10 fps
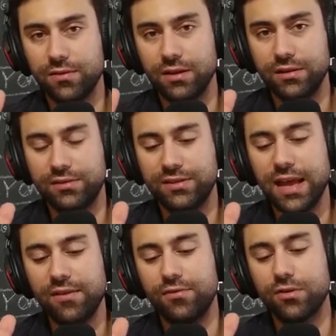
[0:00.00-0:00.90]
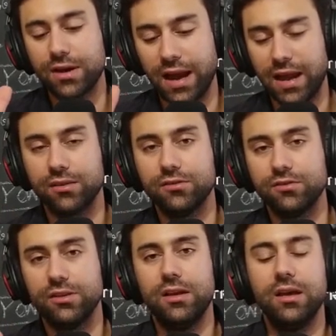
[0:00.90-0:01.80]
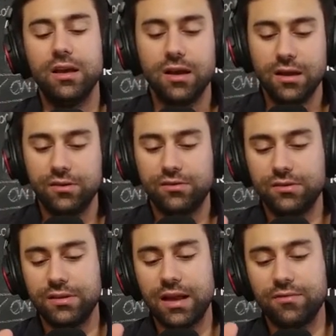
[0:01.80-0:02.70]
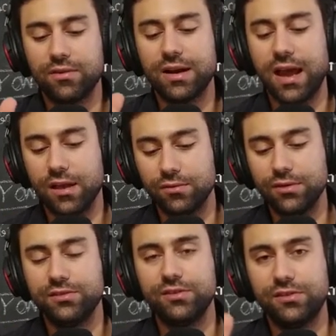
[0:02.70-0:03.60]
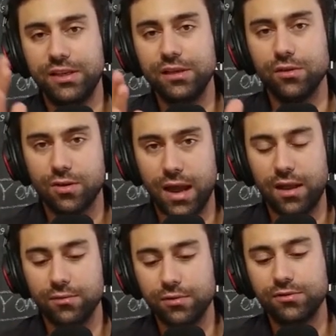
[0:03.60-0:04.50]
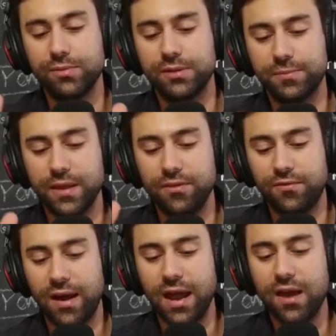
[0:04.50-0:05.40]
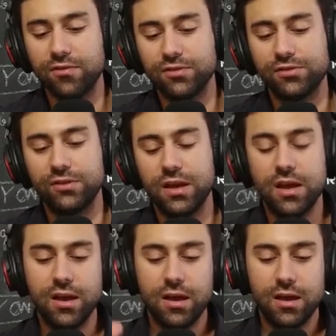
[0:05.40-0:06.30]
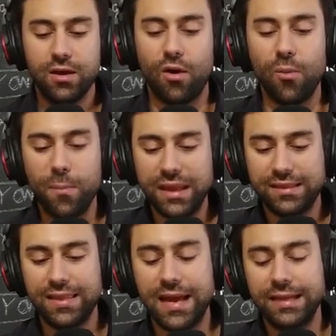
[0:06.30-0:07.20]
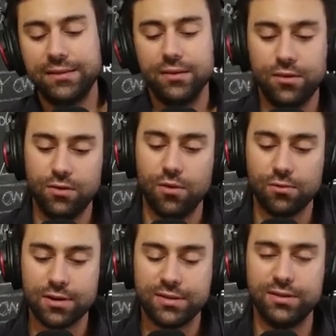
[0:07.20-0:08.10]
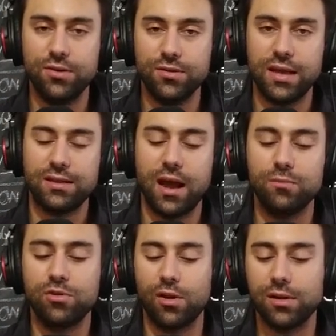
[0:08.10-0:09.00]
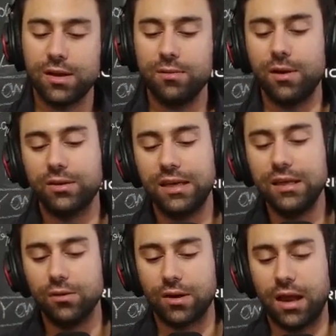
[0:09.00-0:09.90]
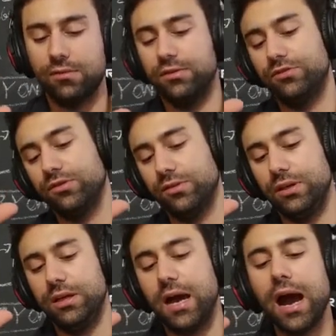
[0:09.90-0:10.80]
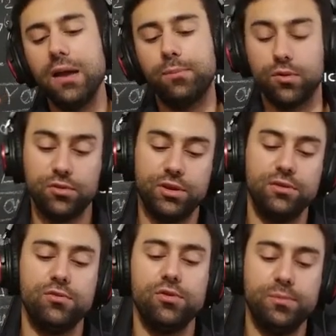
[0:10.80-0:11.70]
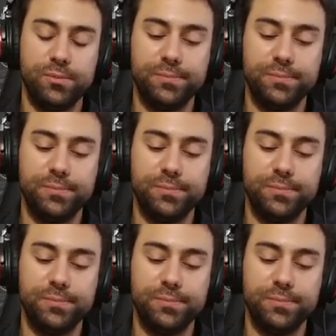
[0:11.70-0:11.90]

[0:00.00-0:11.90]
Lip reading: It's never cals. It's never calories, it's kilocalories. But if I ever omit that, you already know that I'm talking about kilocalories. So the high protein group